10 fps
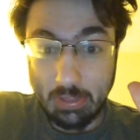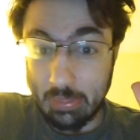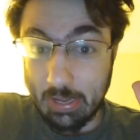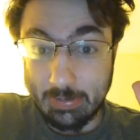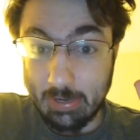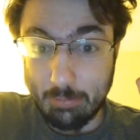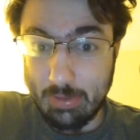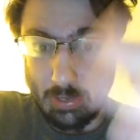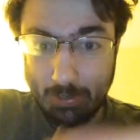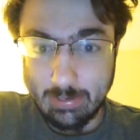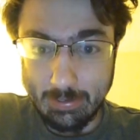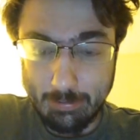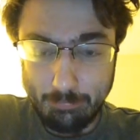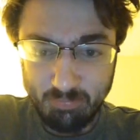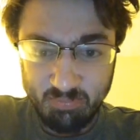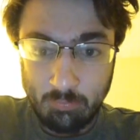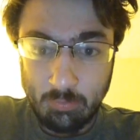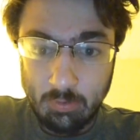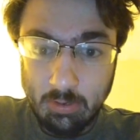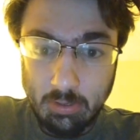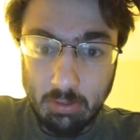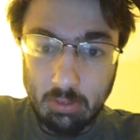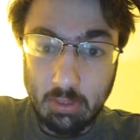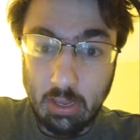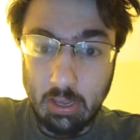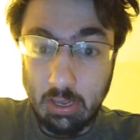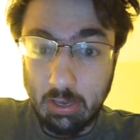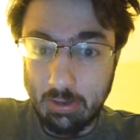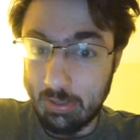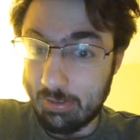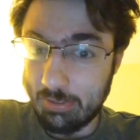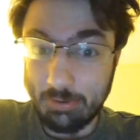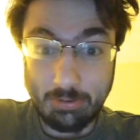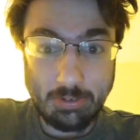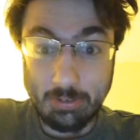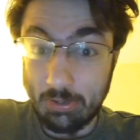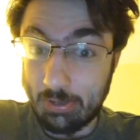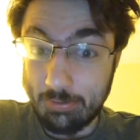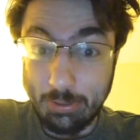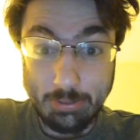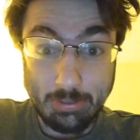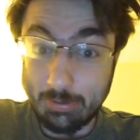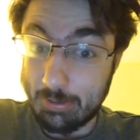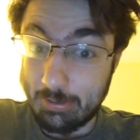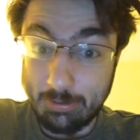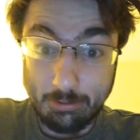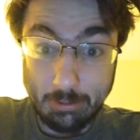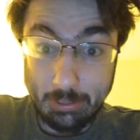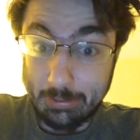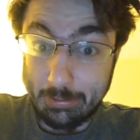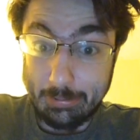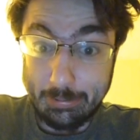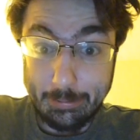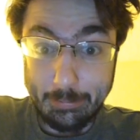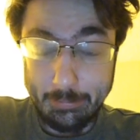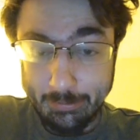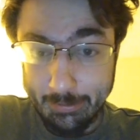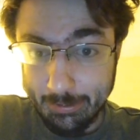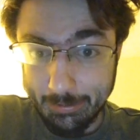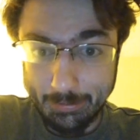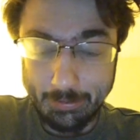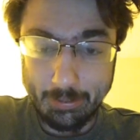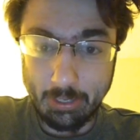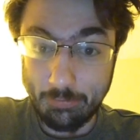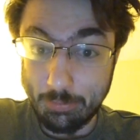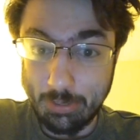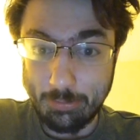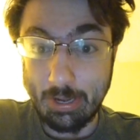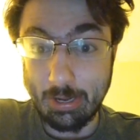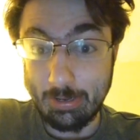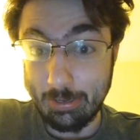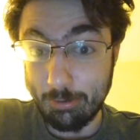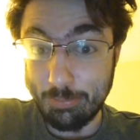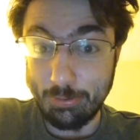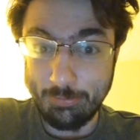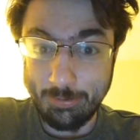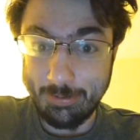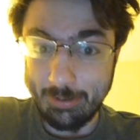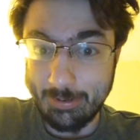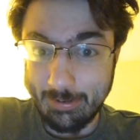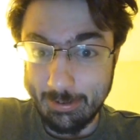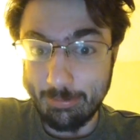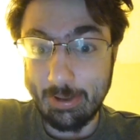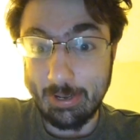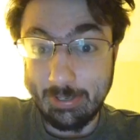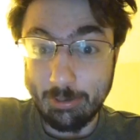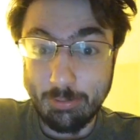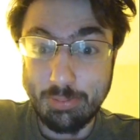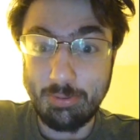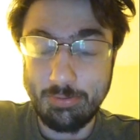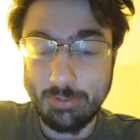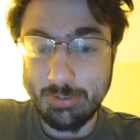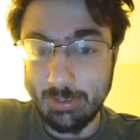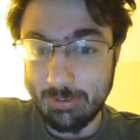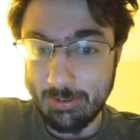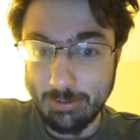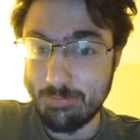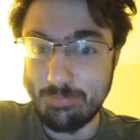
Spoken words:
That's not me. And the Russian electorate is just going to do what it's going to do. If it means we got to deal with Putin for 6 years, we got to deal with Putin for 6 years.